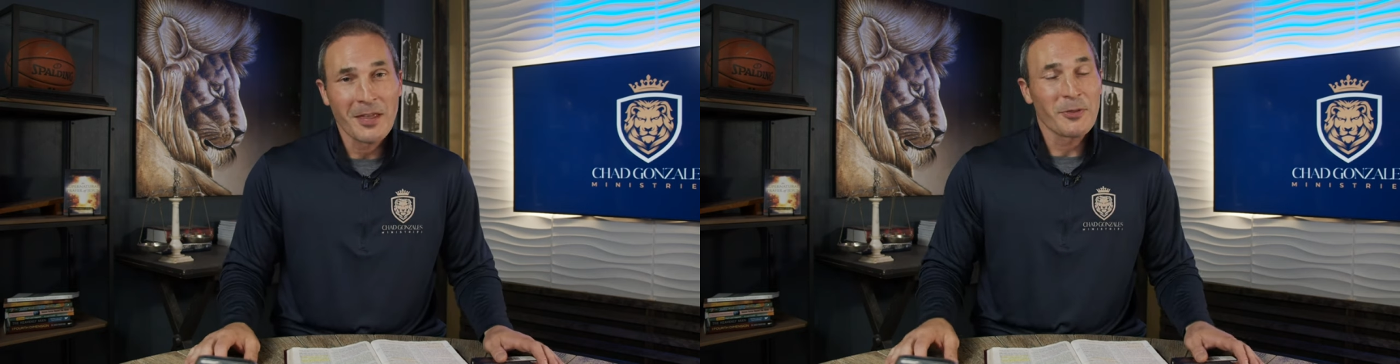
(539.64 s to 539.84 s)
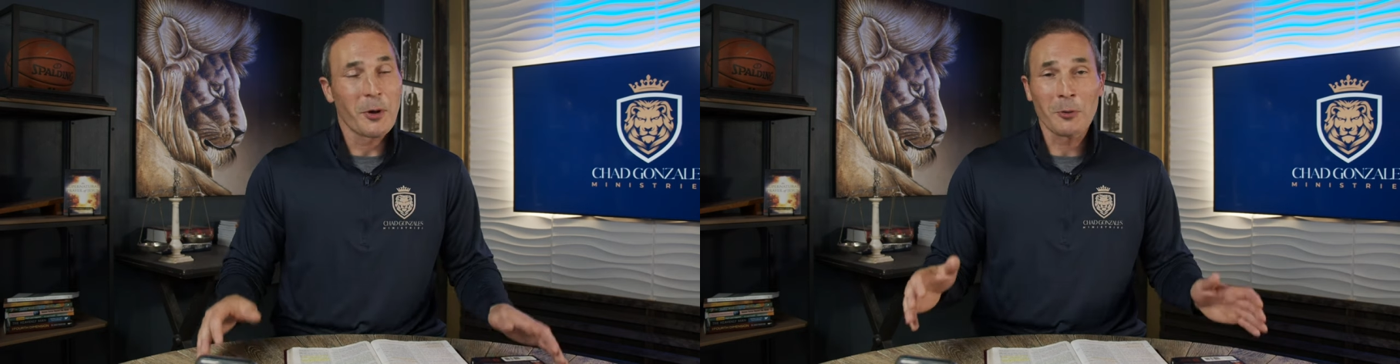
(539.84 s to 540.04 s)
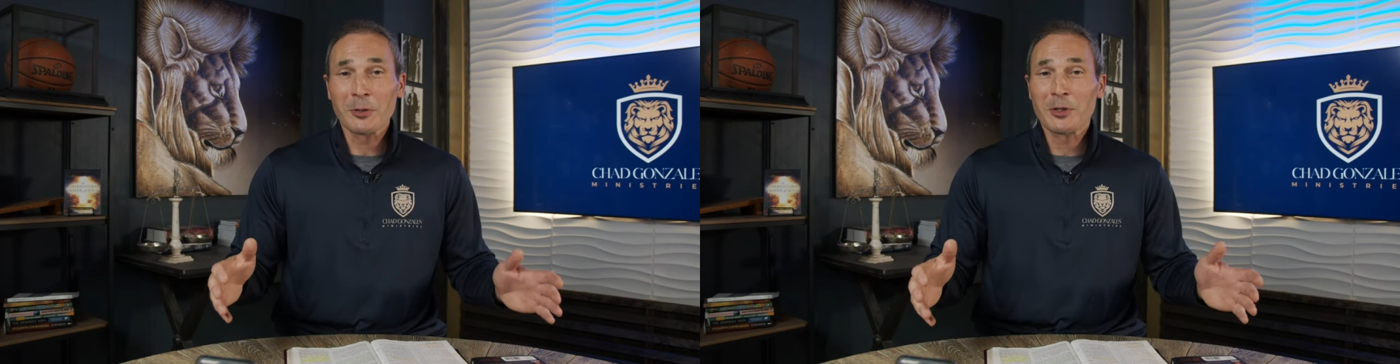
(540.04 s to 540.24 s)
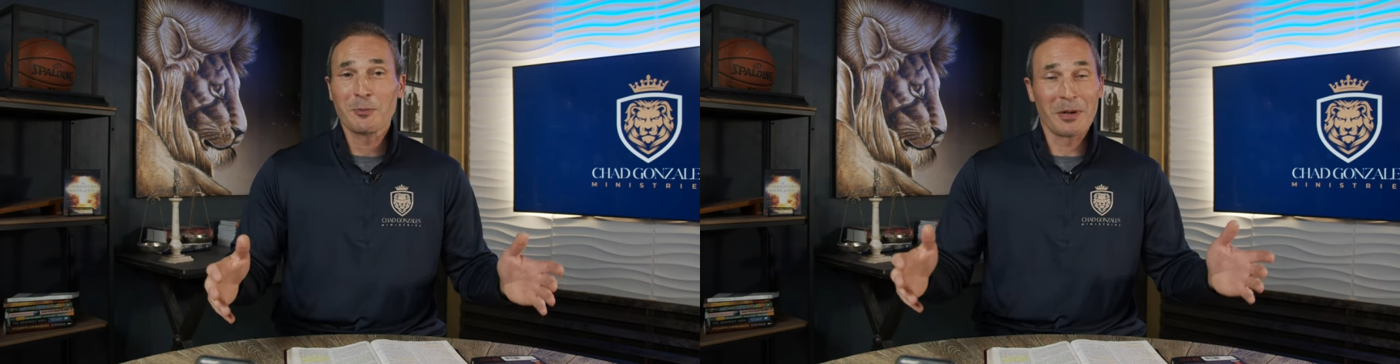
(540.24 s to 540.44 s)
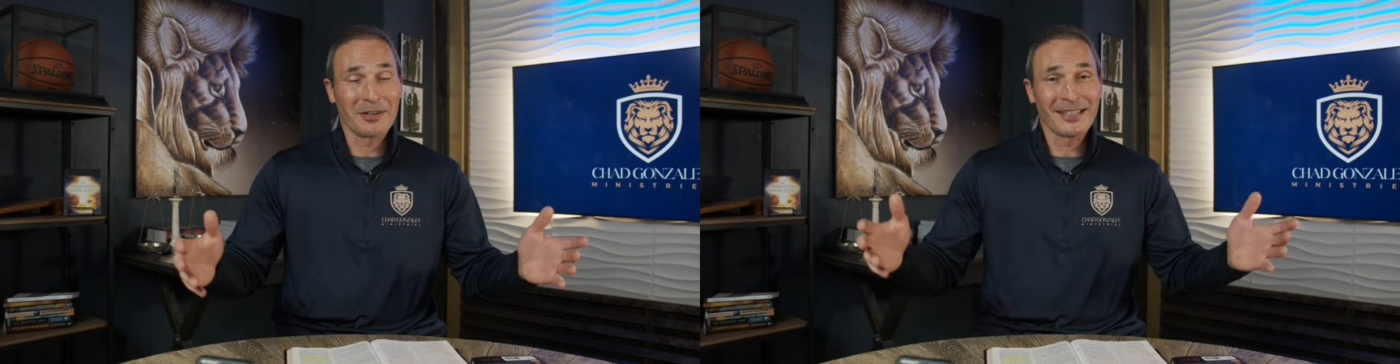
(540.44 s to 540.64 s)
The Holy
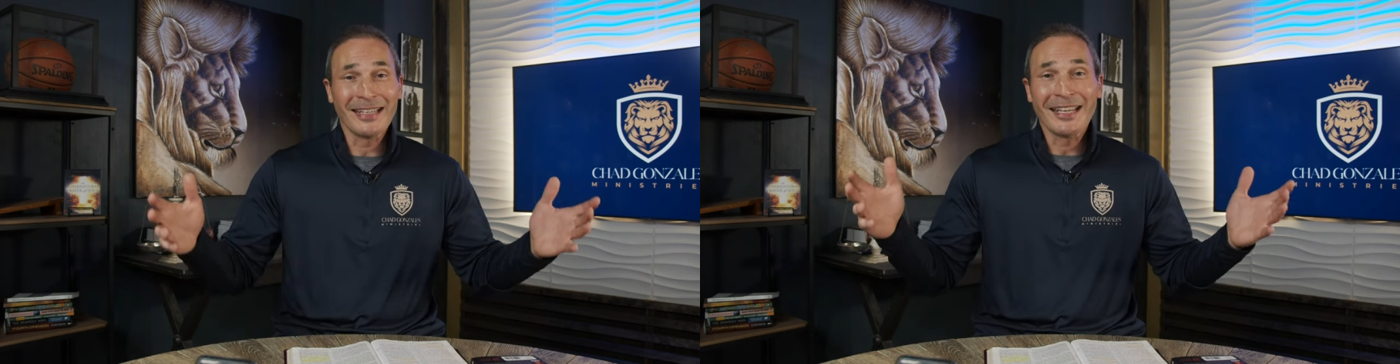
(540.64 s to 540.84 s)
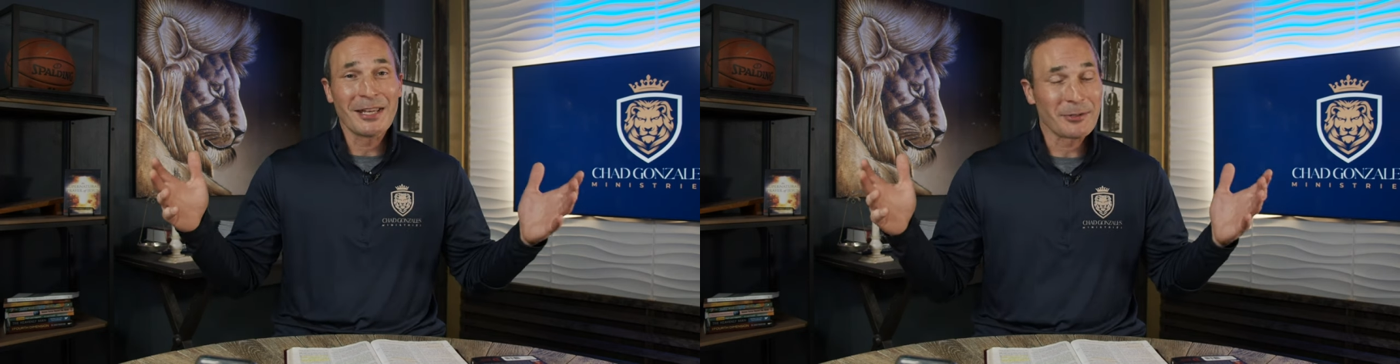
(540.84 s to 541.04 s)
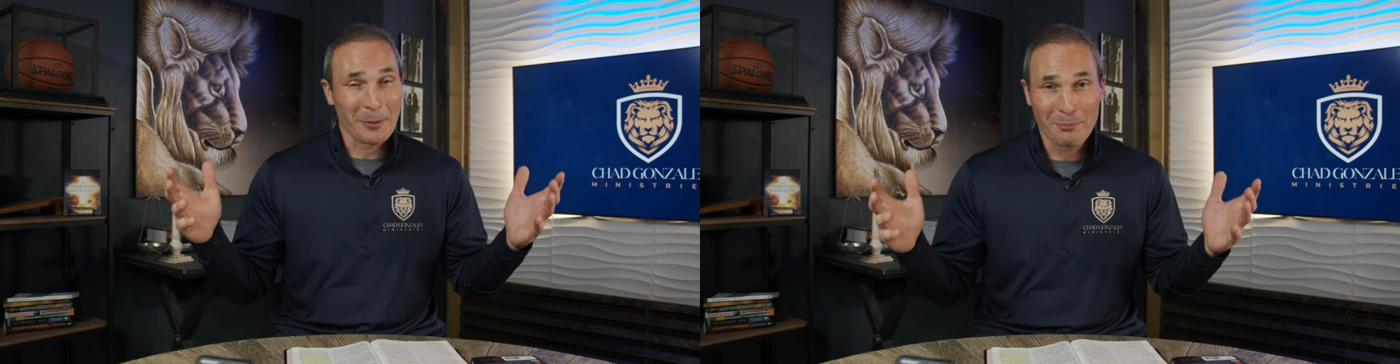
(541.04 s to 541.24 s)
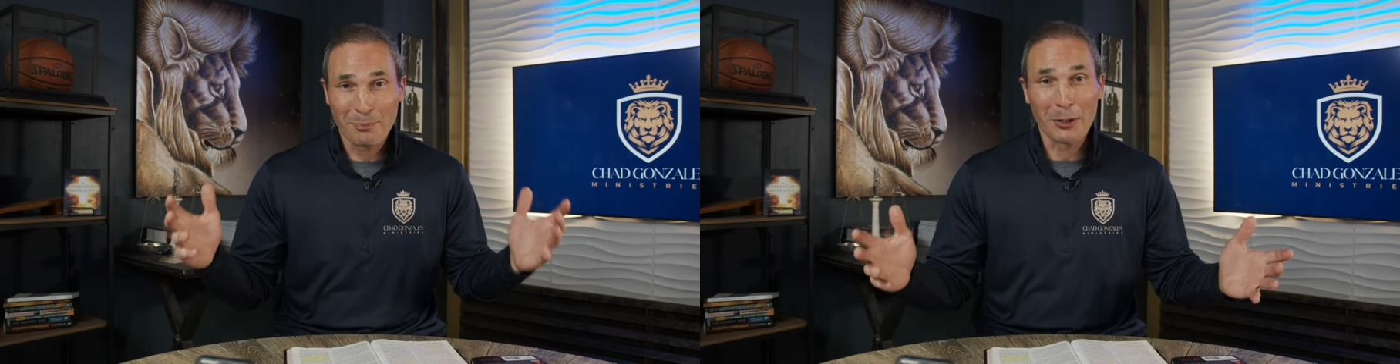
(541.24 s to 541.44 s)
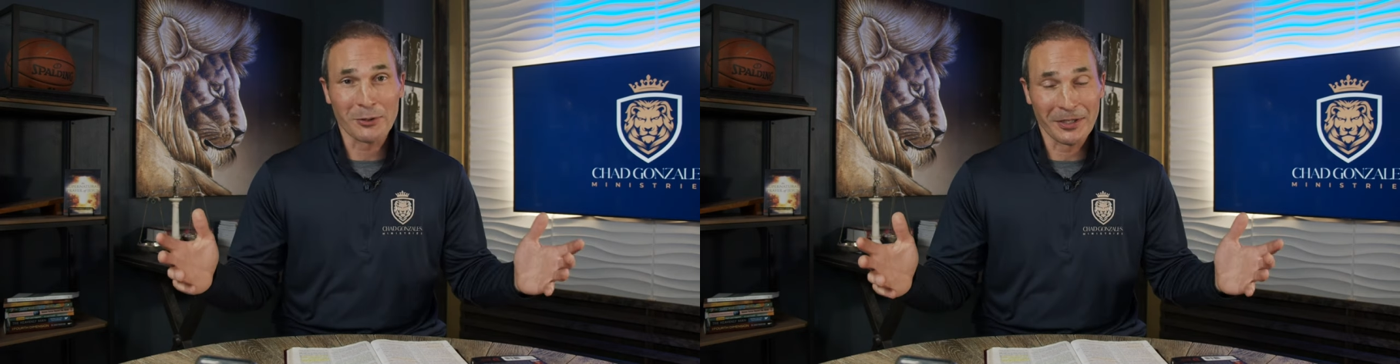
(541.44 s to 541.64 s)
Spirit is a
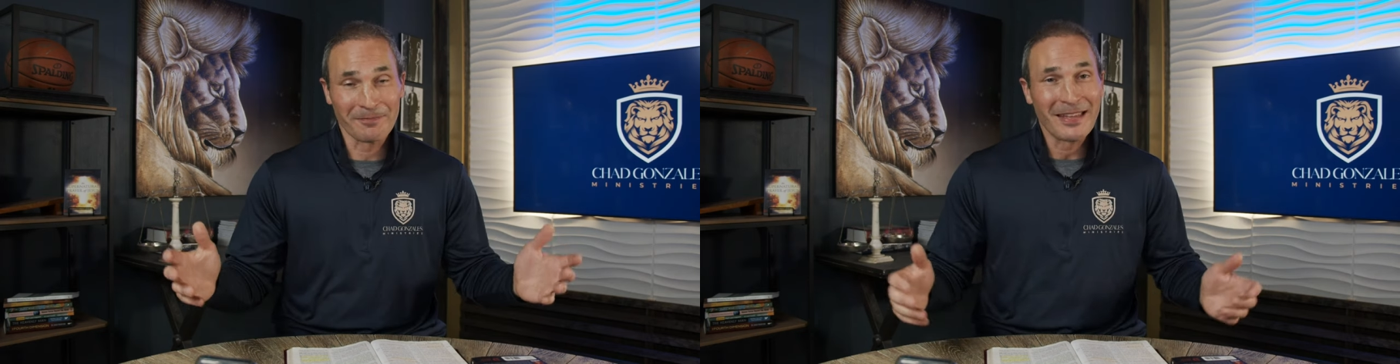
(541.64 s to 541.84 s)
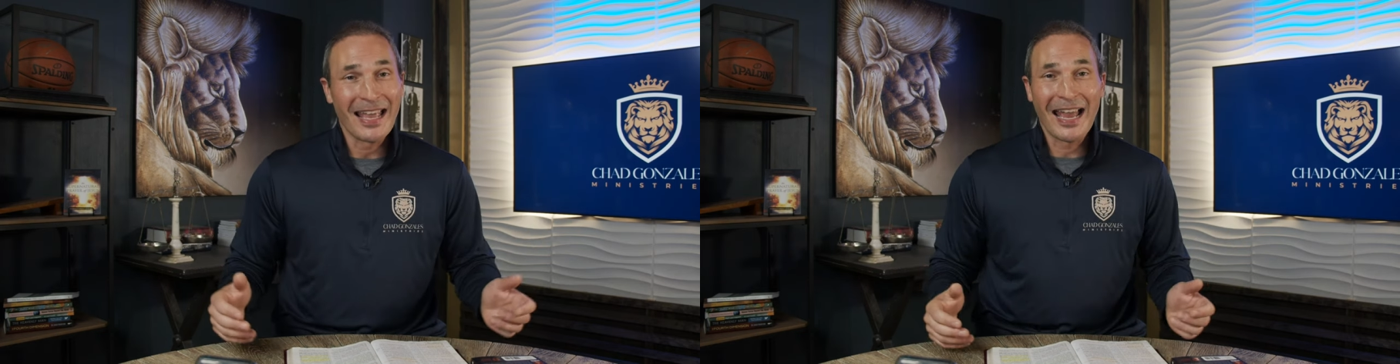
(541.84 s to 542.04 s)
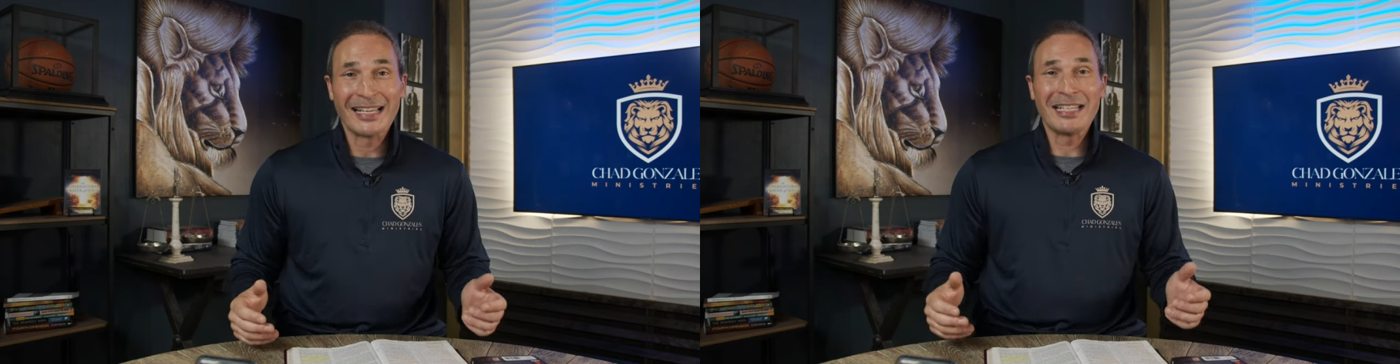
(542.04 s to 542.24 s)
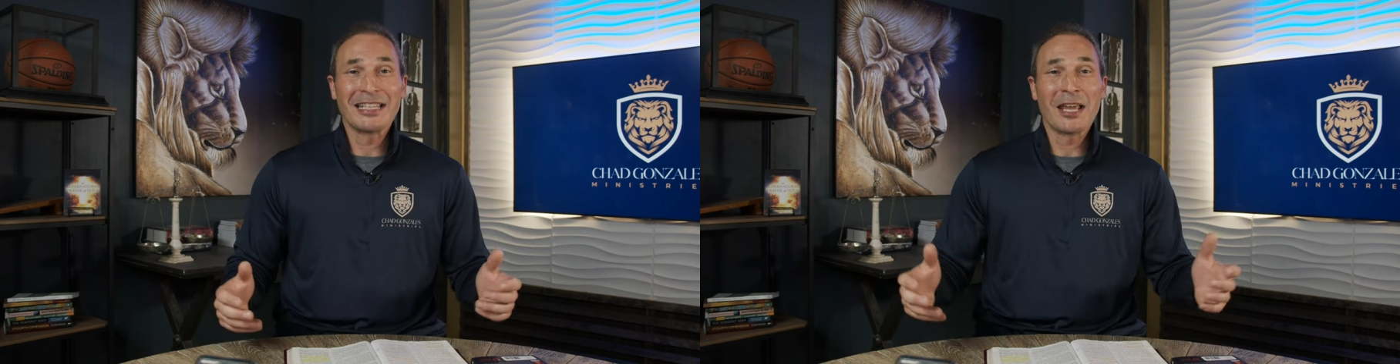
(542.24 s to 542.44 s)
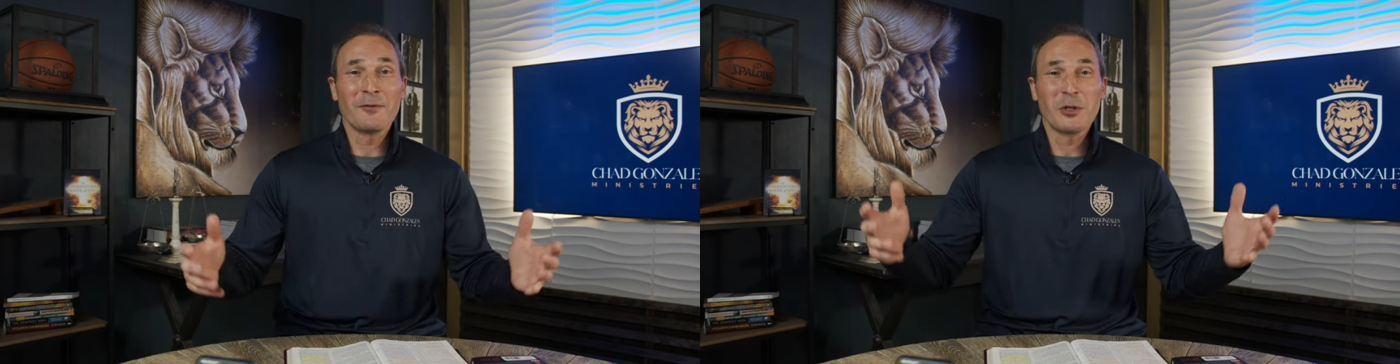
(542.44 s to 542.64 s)
person, and He
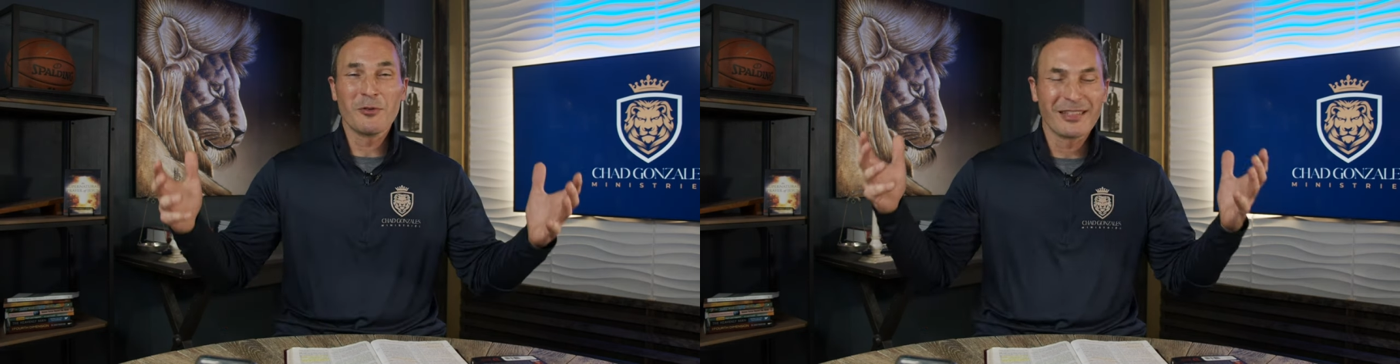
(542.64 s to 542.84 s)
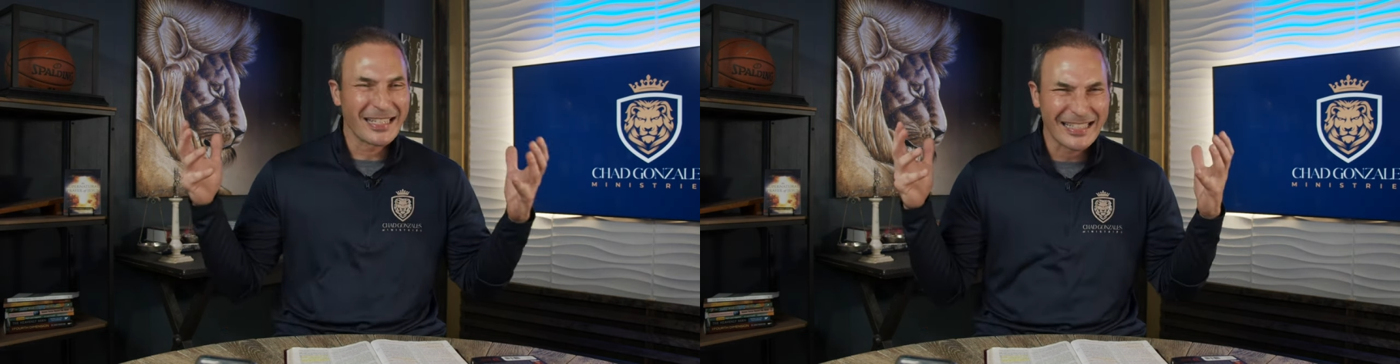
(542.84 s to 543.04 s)
gave you the